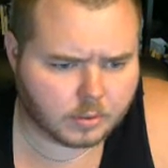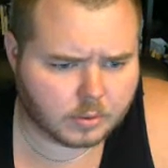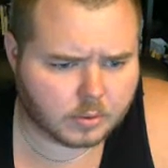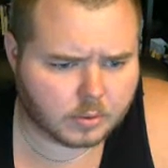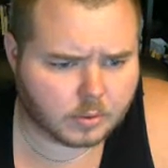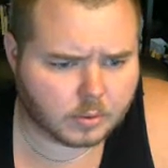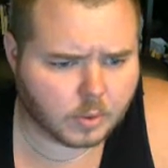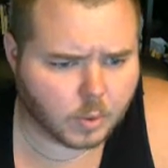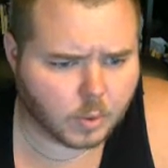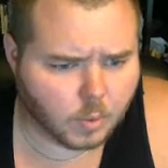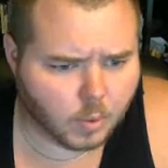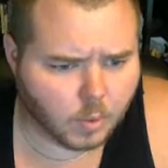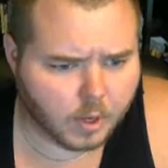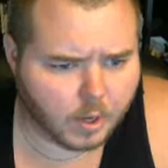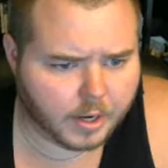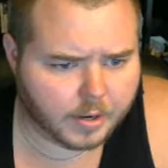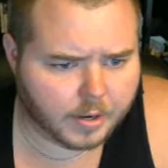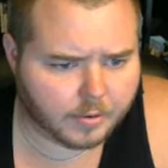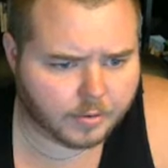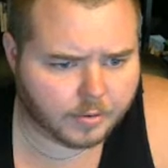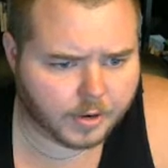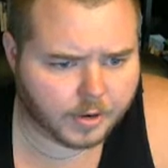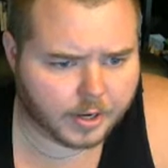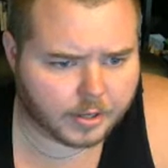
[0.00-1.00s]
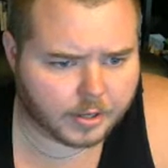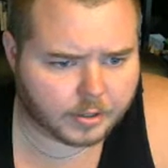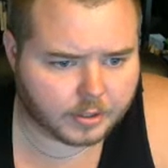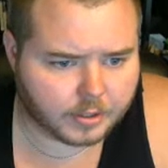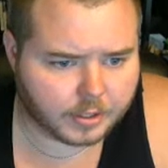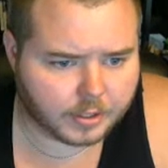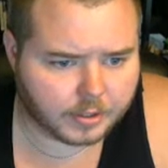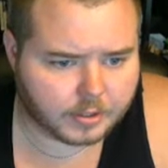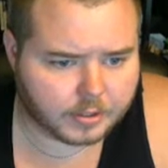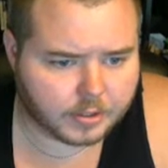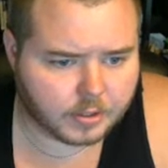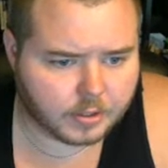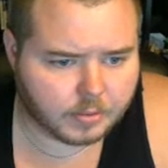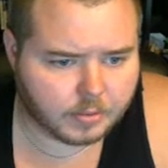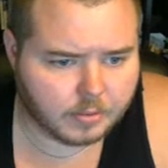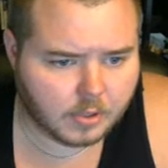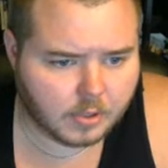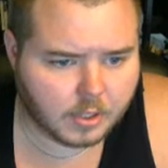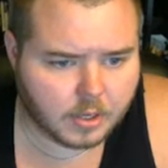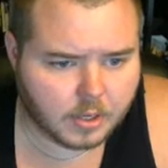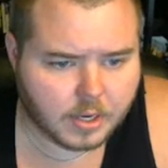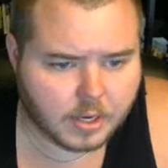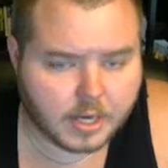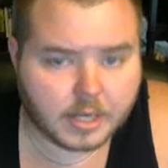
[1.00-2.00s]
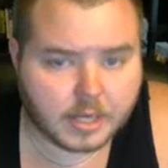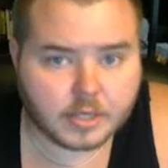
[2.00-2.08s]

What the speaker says: quite regularly. So I'm going to go ahead and